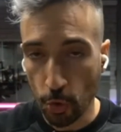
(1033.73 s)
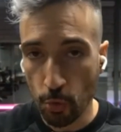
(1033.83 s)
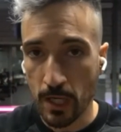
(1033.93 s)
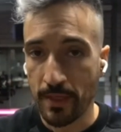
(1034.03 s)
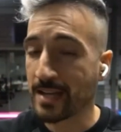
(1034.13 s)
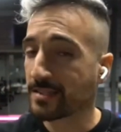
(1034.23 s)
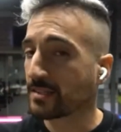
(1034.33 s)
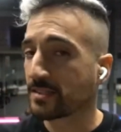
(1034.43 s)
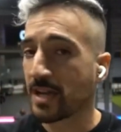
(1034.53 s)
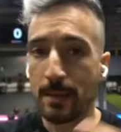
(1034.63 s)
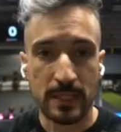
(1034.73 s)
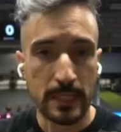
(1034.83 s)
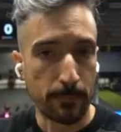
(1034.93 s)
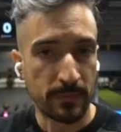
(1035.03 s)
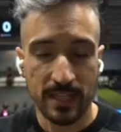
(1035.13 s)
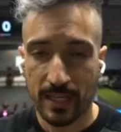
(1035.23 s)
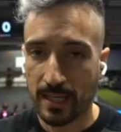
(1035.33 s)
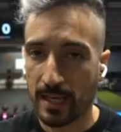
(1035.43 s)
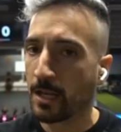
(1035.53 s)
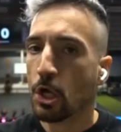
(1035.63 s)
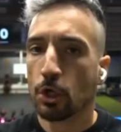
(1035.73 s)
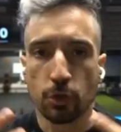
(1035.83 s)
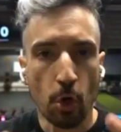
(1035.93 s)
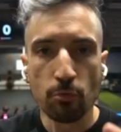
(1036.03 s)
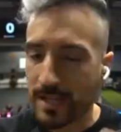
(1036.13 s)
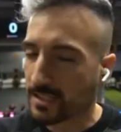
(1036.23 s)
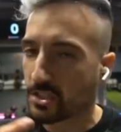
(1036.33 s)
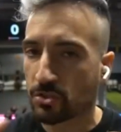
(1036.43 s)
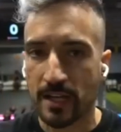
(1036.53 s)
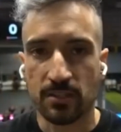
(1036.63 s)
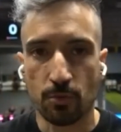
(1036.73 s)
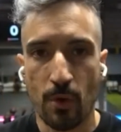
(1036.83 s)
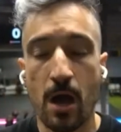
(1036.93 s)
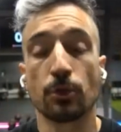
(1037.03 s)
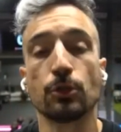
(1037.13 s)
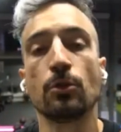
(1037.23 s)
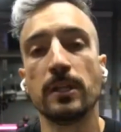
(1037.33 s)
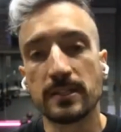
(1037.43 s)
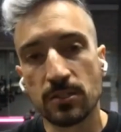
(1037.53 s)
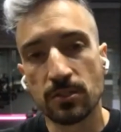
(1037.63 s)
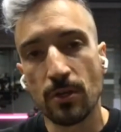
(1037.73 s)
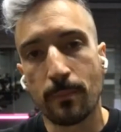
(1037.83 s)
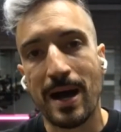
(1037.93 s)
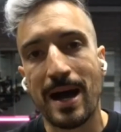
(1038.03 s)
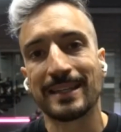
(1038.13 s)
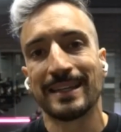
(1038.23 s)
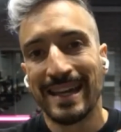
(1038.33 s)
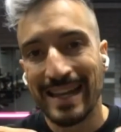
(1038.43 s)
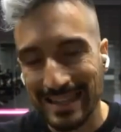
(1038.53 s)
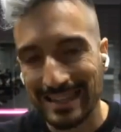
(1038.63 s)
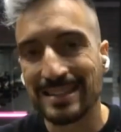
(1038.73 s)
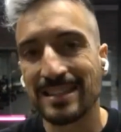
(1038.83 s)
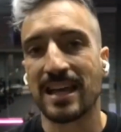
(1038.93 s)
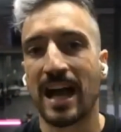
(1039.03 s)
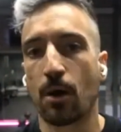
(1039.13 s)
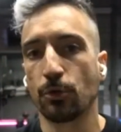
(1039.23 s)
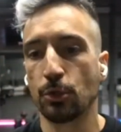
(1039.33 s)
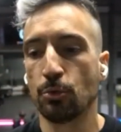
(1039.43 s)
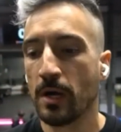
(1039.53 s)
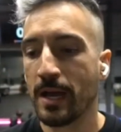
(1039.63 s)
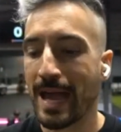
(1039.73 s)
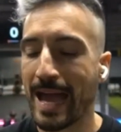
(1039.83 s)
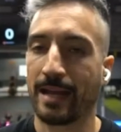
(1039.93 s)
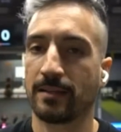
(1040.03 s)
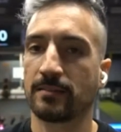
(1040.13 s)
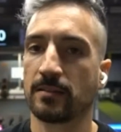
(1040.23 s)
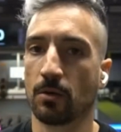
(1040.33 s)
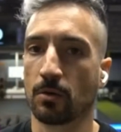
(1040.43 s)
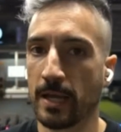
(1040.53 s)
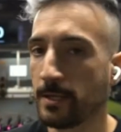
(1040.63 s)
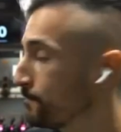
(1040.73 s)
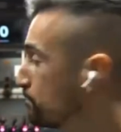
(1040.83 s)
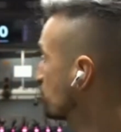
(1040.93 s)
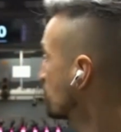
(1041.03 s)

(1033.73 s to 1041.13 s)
do it. As the time keeps ticking, don't let it stress you out. You listen to your body, and this is how you act, okay?